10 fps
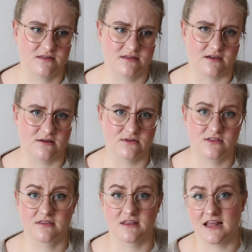So
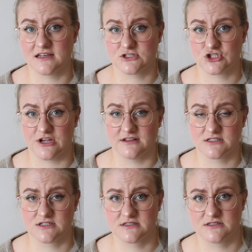it's the last
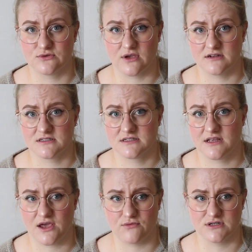chance to get
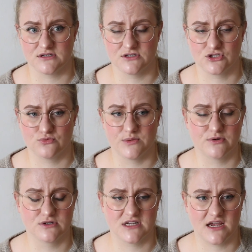heritage. We
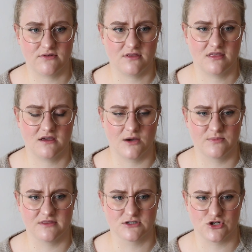put everything up
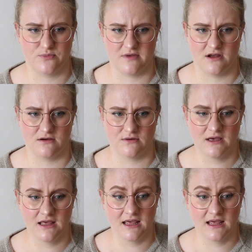in the shop now,